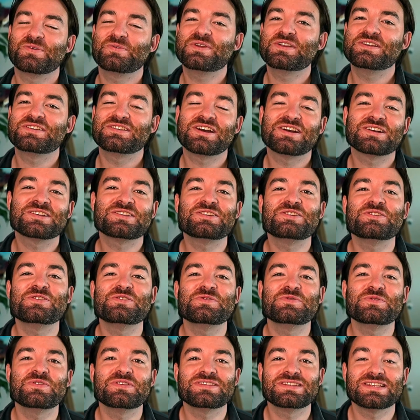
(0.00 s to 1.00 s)
going to talk to
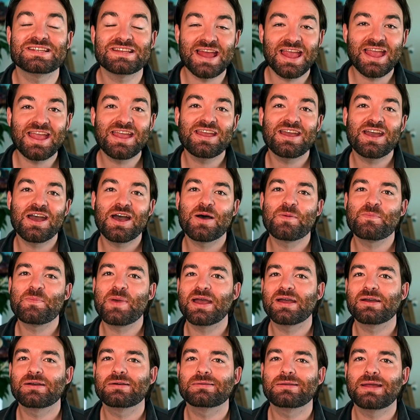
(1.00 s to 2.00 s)
you today
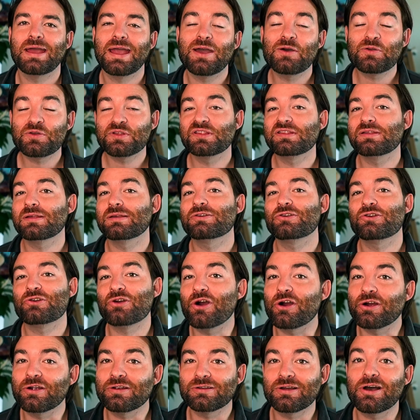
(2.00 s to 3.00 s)
about how to sell your
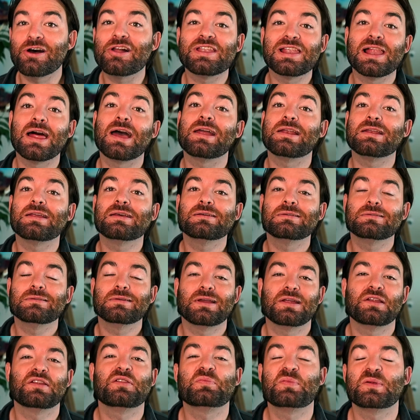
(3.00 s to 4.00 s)
art online,
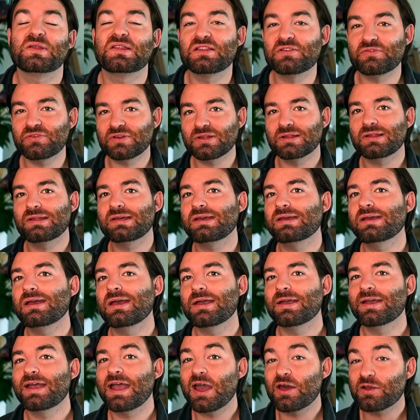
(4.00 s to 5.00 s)
and specifically
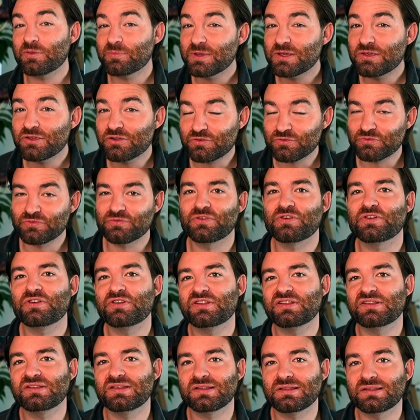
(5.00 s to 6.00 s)
how to make your
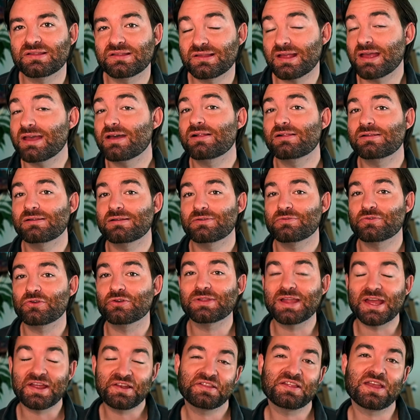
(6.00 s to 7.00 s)
first sale of your
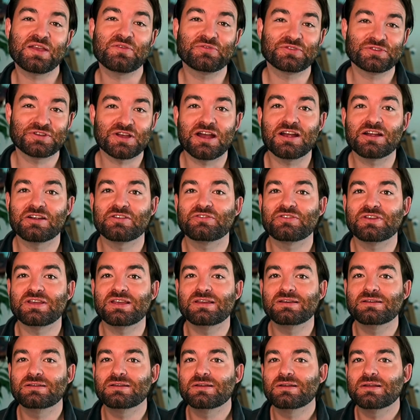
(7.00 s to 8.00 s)
landscape
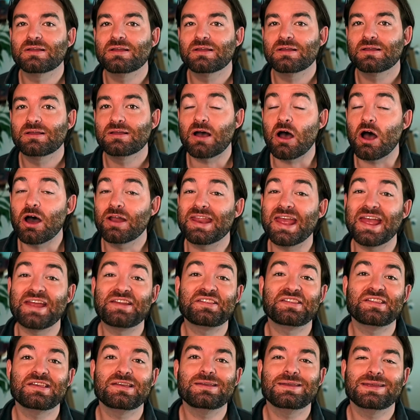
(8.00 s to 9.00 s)
photography on
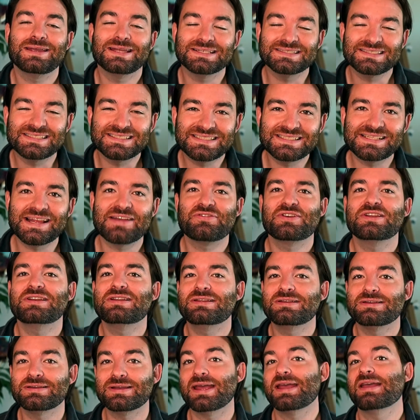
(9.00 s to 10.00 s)
Etsy in 7
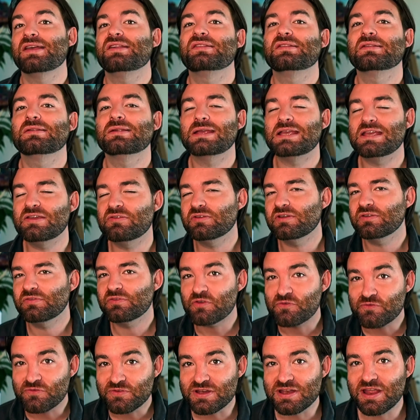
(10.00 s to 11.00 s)
days, even if
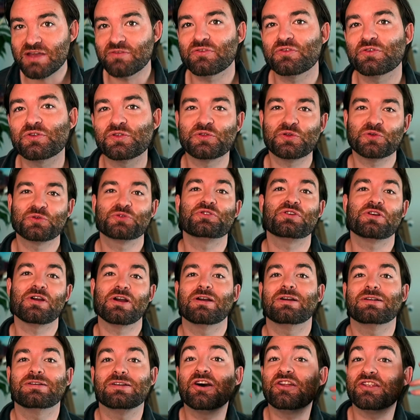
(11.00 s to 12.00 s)
you've never sold your
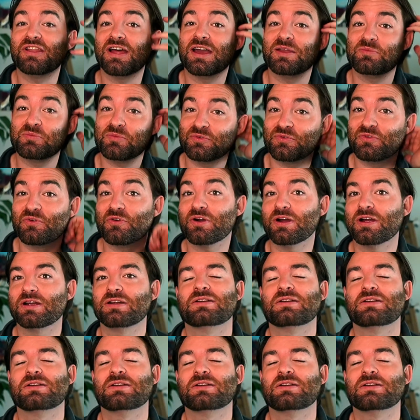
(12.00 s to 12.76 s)
art online before.